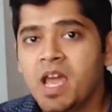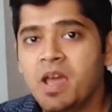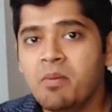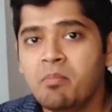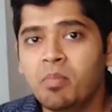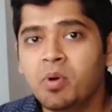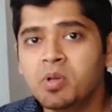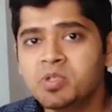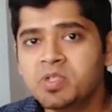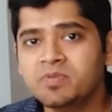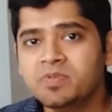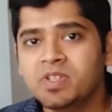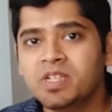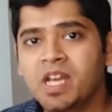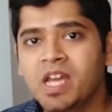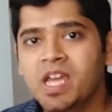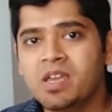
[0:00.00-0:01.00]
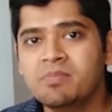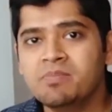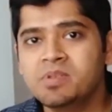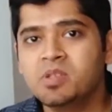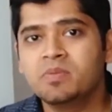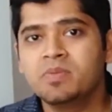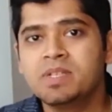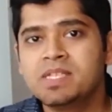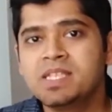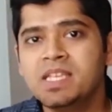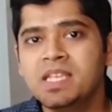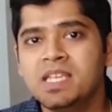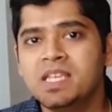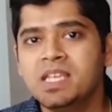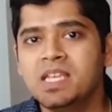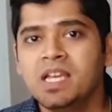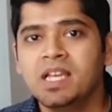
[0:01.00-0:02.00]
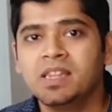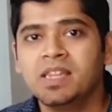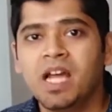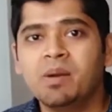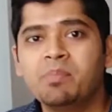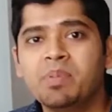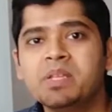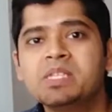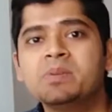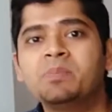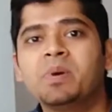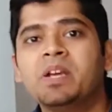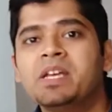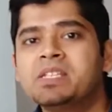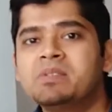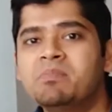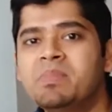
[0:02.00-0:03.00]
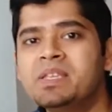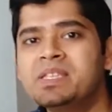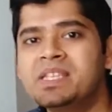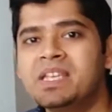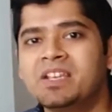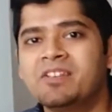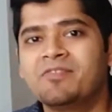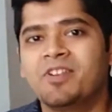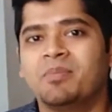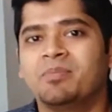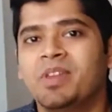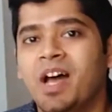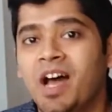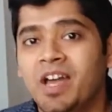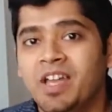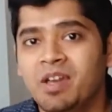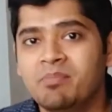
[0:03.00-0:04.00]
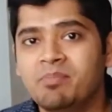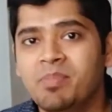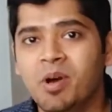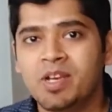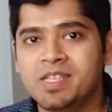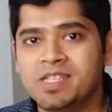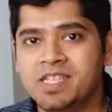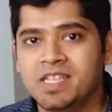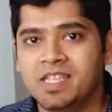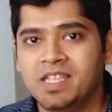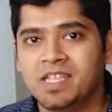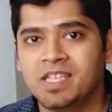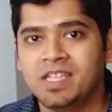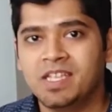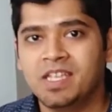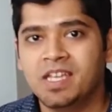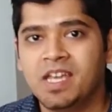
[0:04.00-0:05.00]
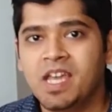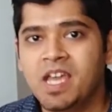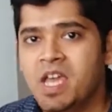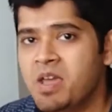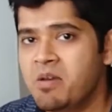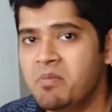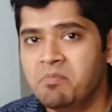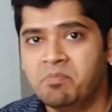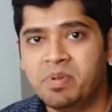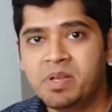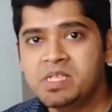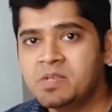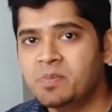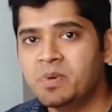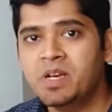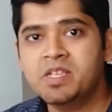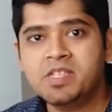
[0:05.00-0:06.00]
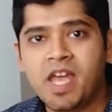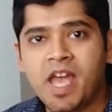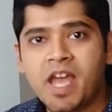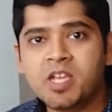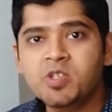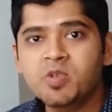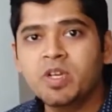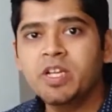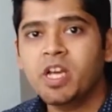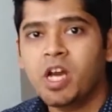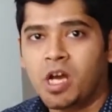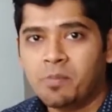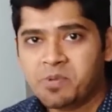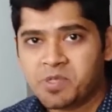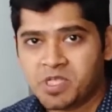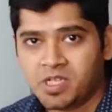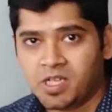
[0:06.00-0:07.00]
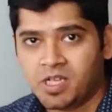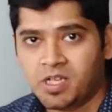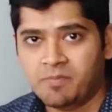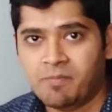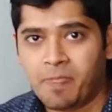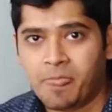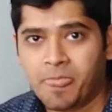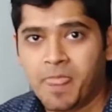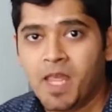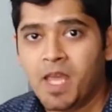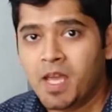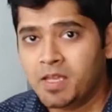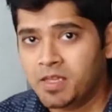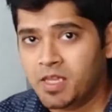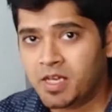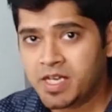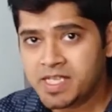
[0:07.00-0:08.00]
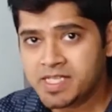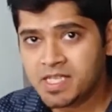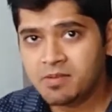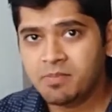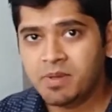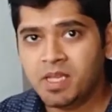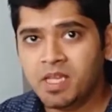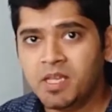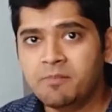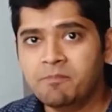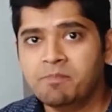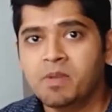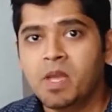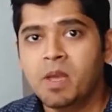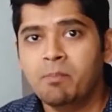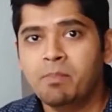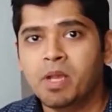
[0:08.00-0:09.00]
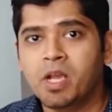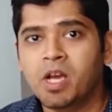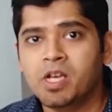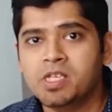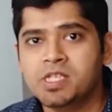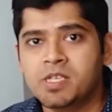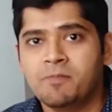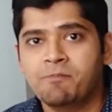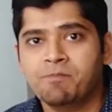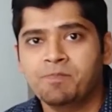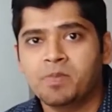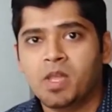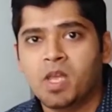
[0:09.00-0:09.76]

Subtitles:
Most of the times you will see that principle is missing from the IAM policy. Principle is actually optional. The reason being because